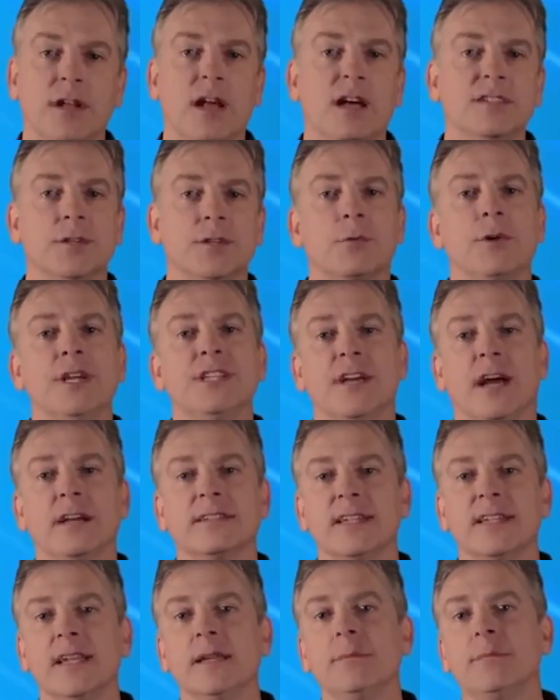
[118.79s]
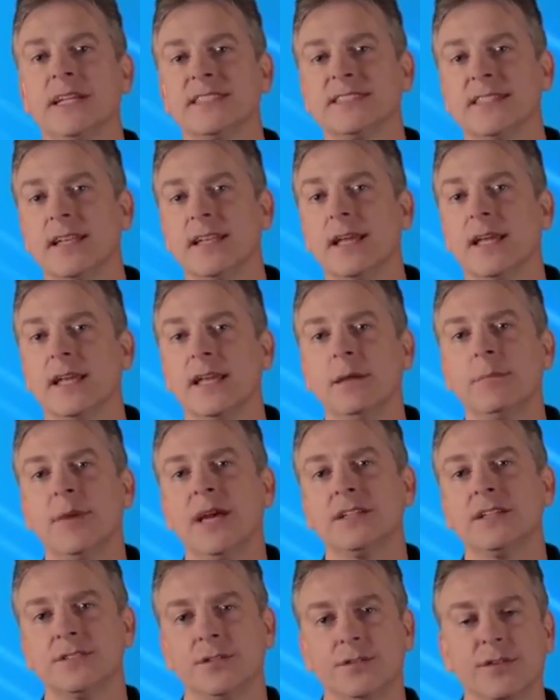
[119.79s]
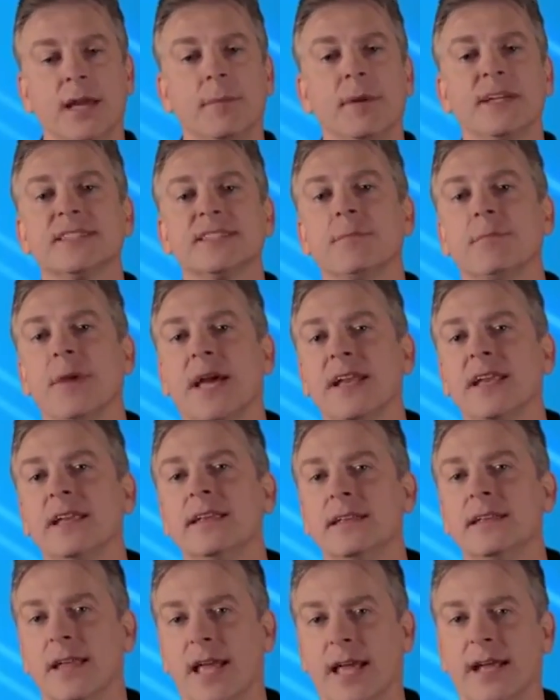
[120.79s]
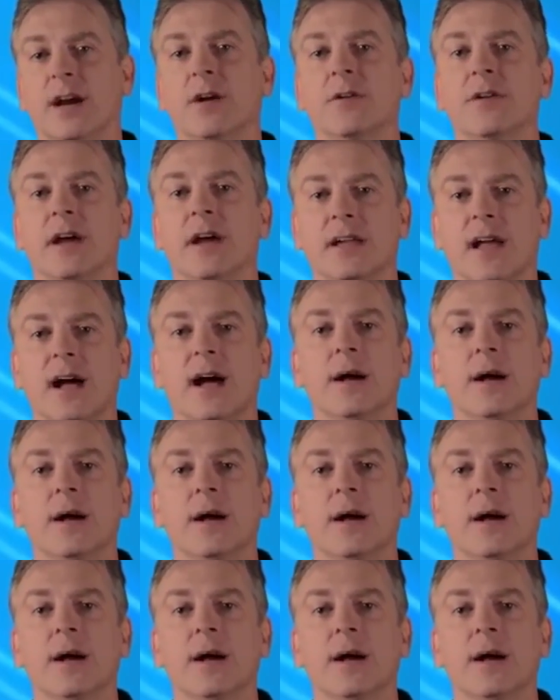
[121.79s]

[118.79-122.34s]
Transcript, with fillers: You can also reach our team by sending an email to m s embedded at arrow dot